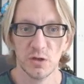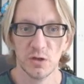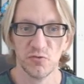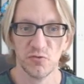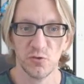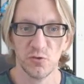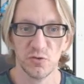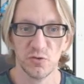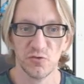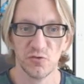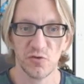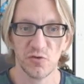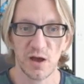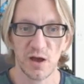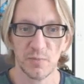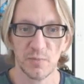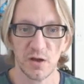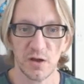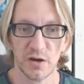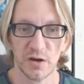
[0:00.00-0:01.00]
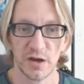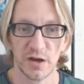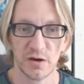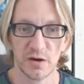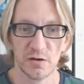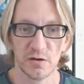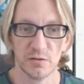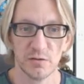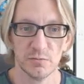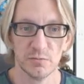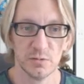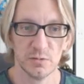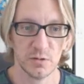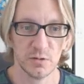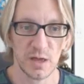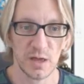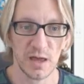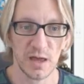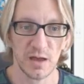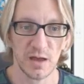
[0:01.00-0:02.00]
do the drop down here
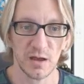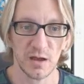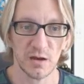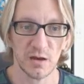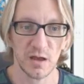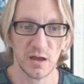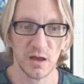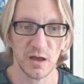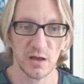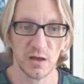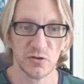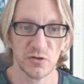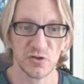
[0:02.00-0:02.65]
and